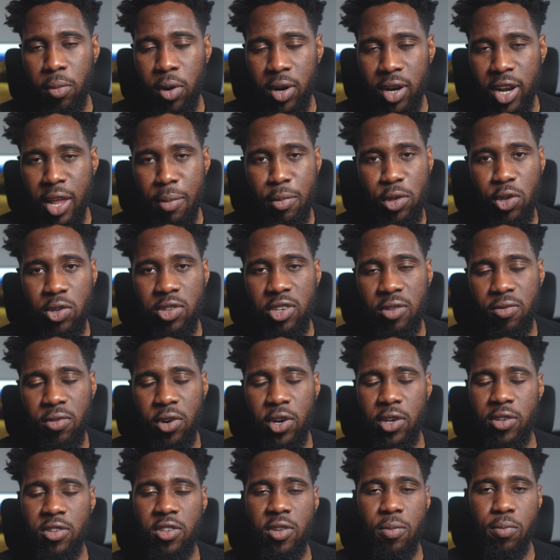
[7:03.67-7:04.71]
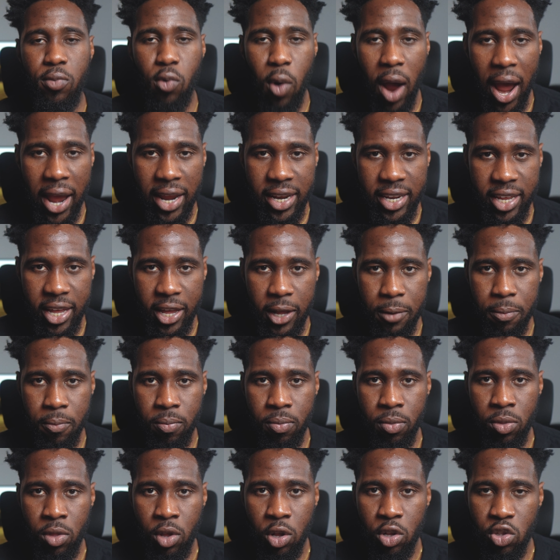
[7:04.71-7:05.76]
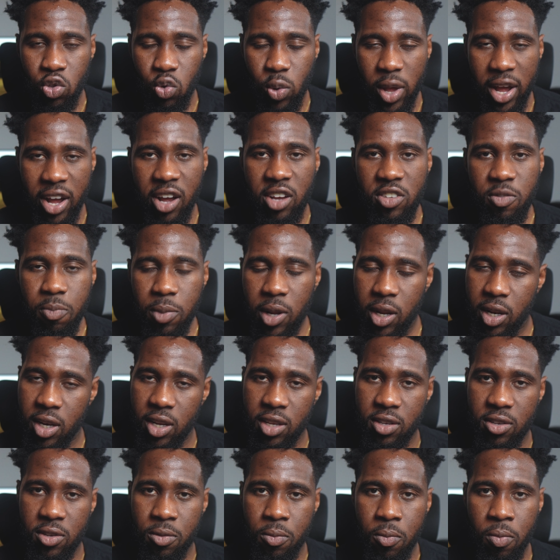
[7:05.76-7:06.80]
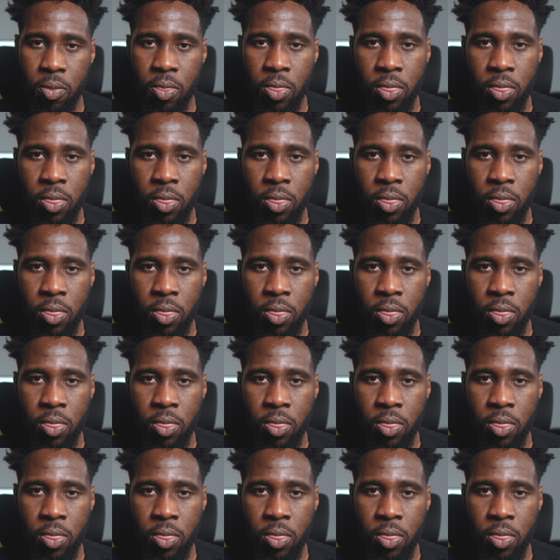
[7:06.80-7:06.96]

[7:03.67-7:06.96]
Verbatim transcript: but let me use a very simple idea to explain this.